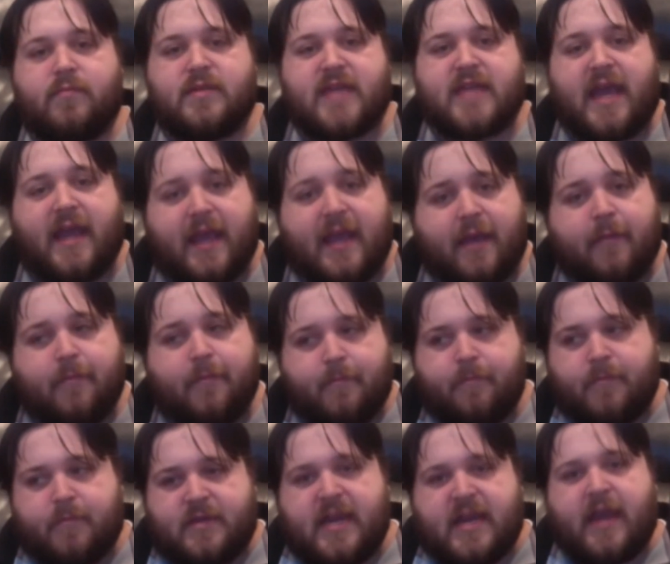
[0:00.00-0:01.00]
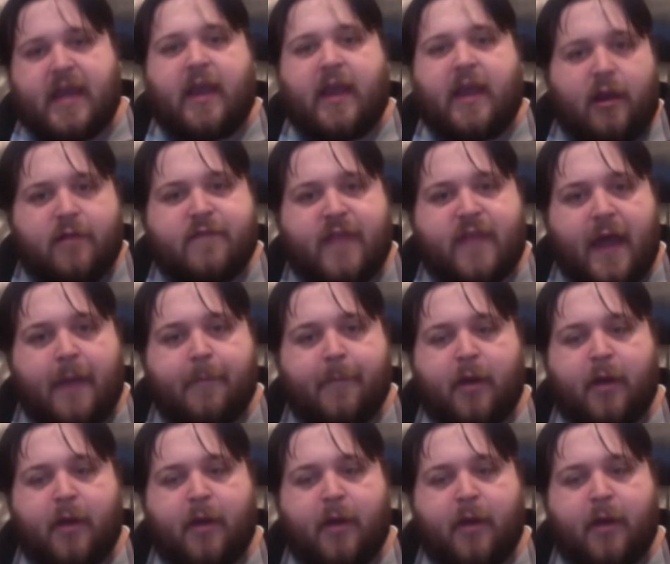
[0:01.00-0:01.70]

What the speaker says: take care of that